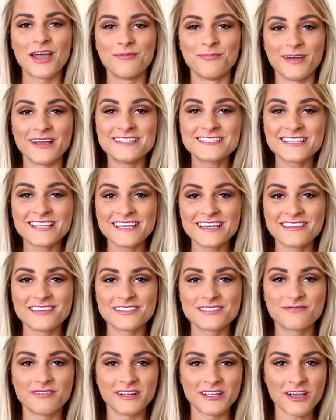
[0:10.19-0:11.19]
Basically,
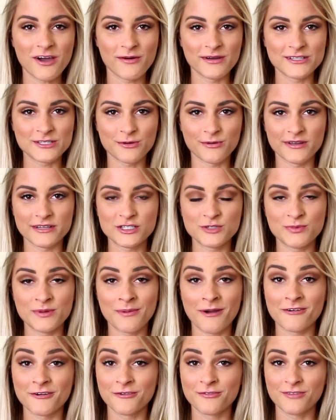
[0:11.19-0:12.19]
this video is going to be
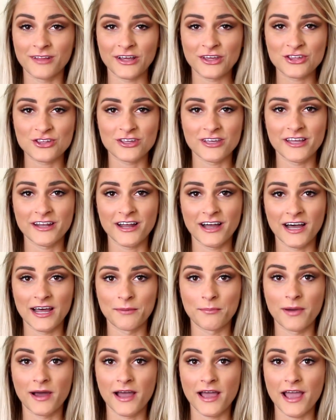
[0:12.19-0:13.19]
my reflection
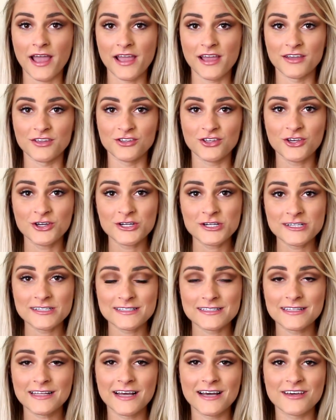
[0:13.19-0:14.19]
on my
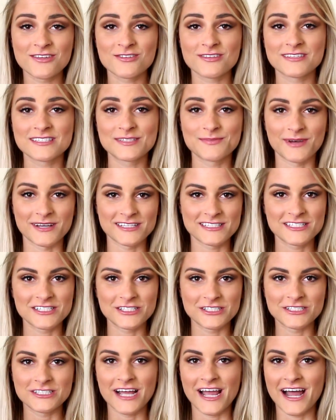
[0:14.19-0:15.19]

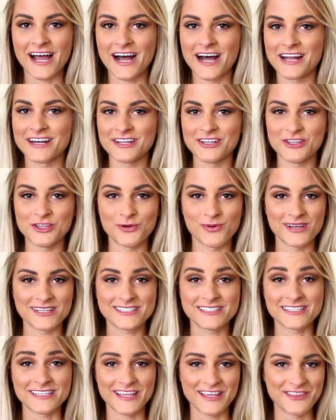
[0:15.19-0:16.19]
year/semester at
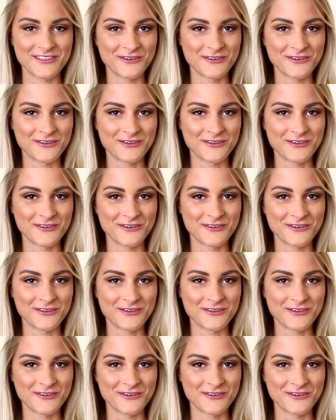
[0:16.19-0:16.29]
USC,